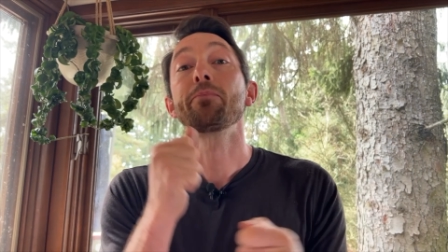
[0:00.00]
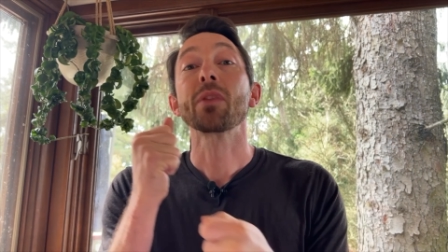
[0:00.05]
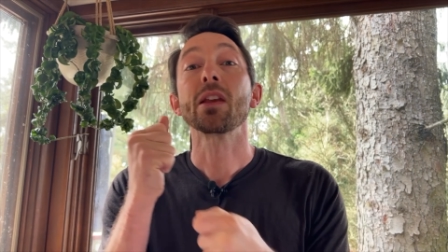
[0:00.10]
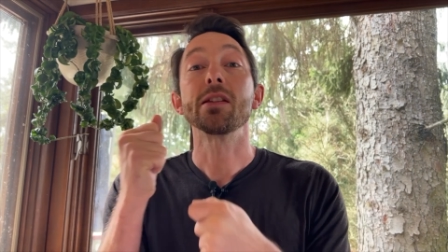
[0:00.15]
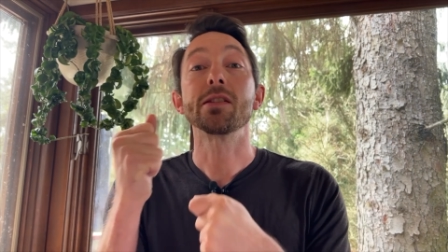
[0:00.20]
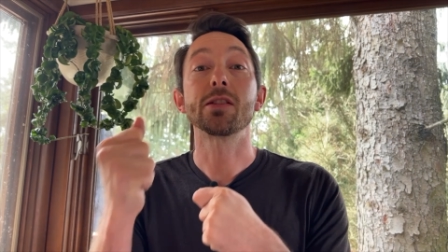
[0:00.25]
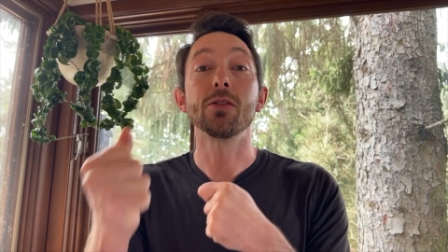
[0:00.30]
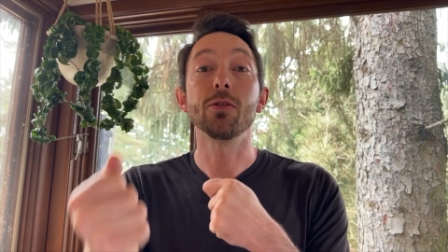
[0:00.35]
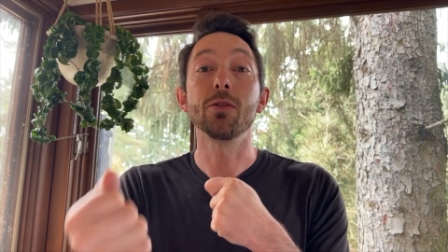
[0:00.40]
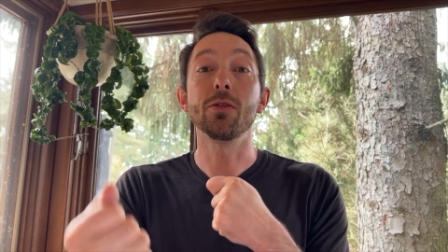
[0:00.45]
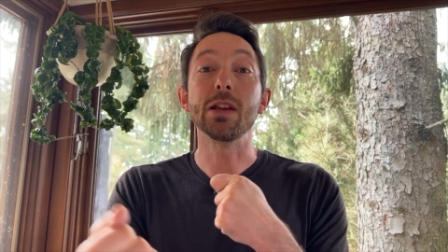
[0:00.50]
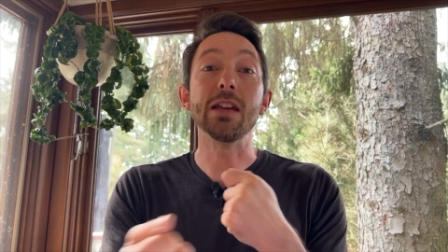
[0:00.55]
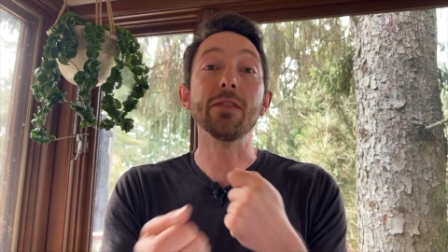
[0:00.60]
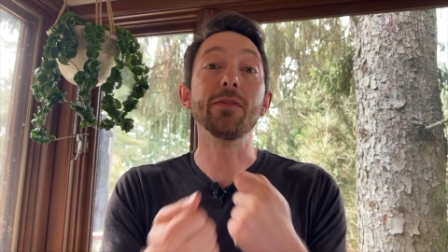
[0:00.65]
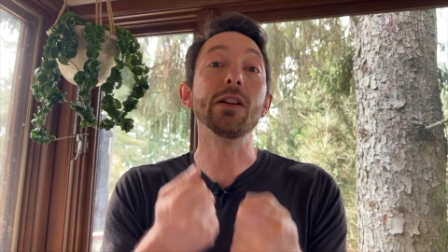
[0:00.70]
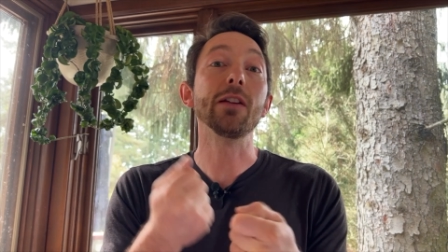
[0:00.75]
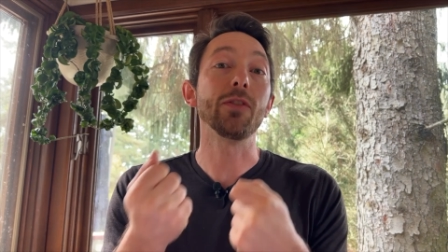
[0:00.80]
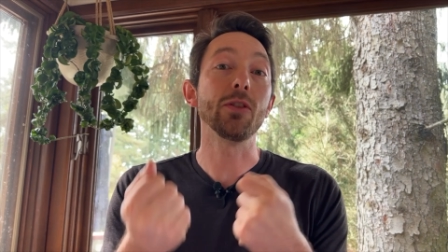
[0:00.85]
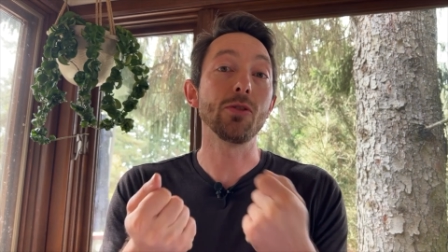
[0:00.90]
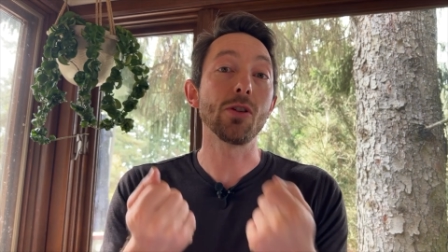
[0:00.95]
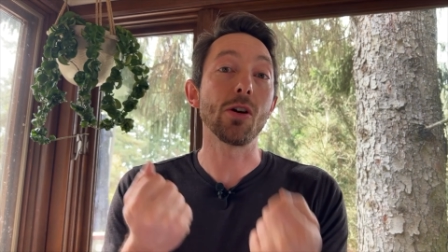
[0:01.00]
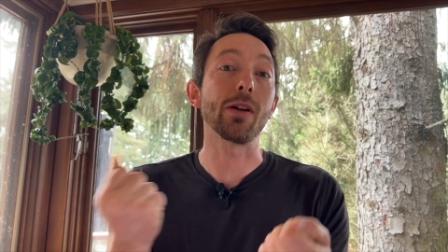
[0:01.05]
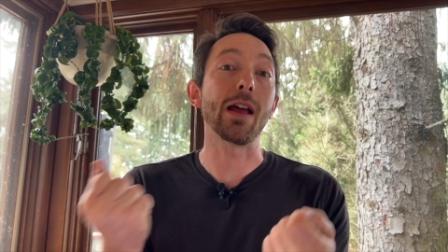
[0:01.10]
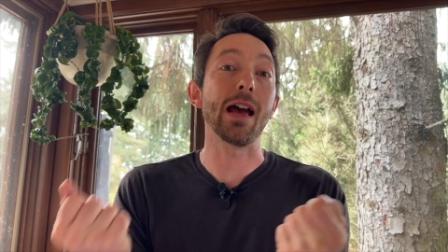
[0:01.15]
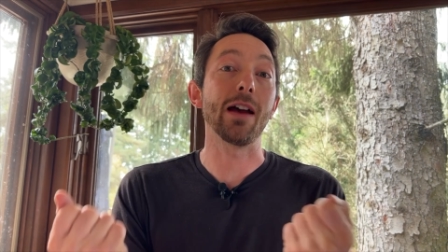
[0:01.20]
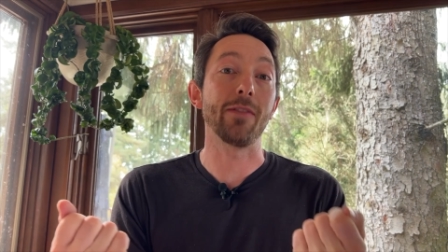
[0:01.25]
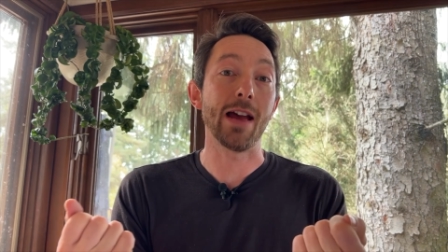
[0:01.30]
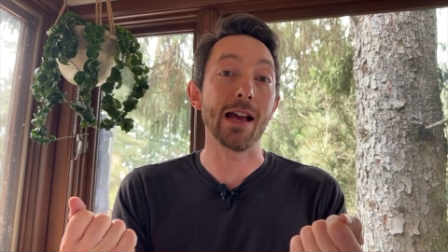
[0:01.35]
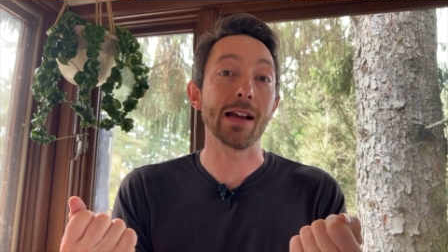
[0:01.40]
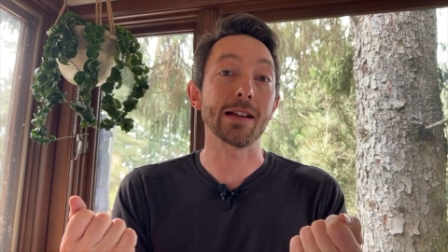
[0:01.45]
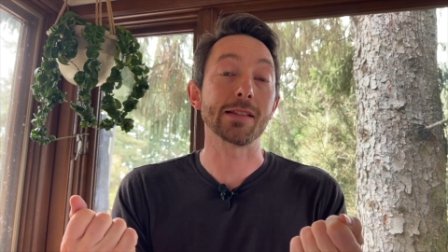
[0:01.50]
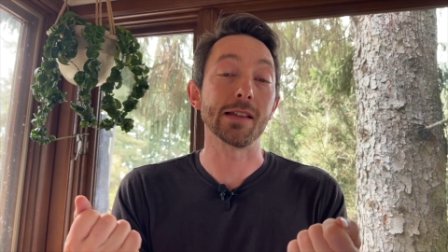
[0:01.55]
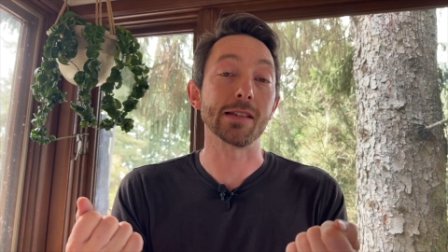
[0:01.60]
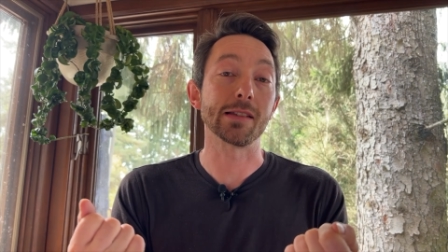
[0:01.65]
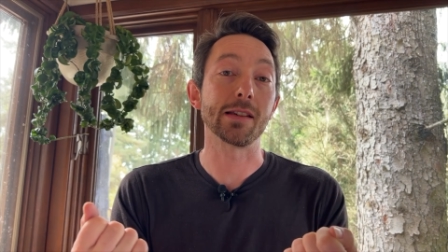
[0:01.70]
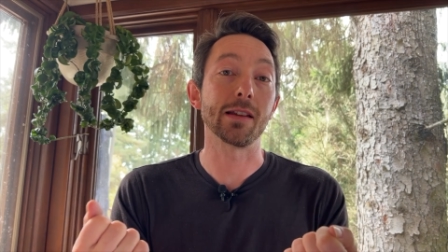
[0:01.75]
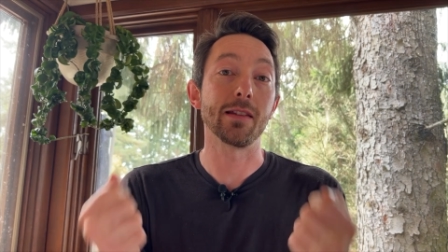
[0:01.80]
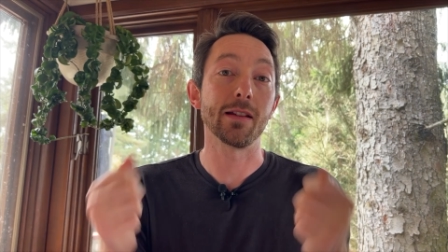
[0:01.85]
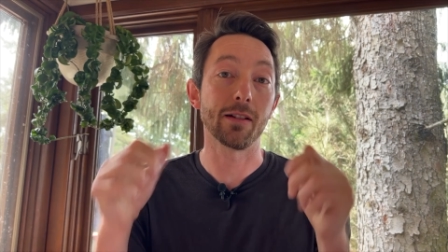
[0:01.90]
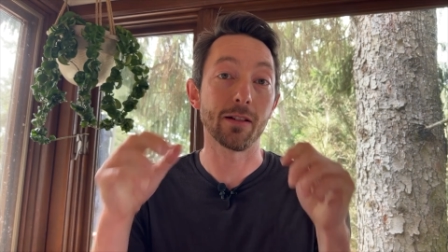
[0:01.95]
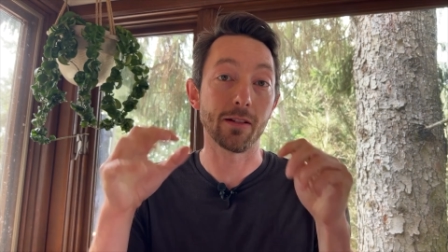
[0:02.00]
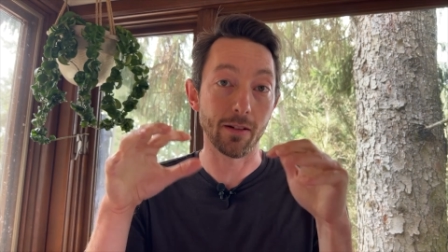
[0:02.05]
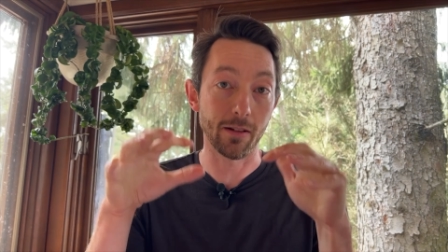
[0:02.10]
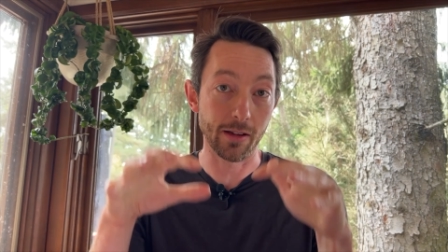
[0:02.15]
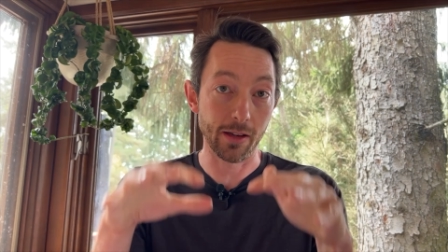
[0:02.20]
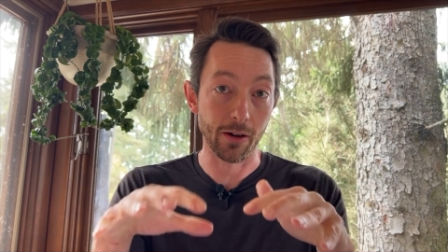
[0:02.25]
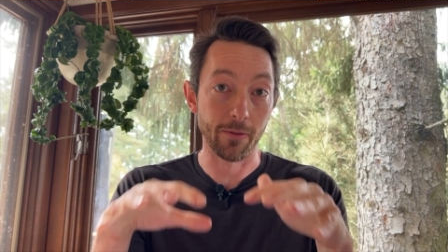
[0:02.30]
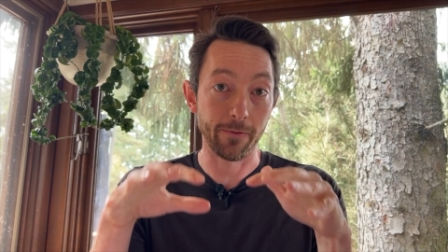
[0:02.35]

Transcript: So even if you don't have access to their you know,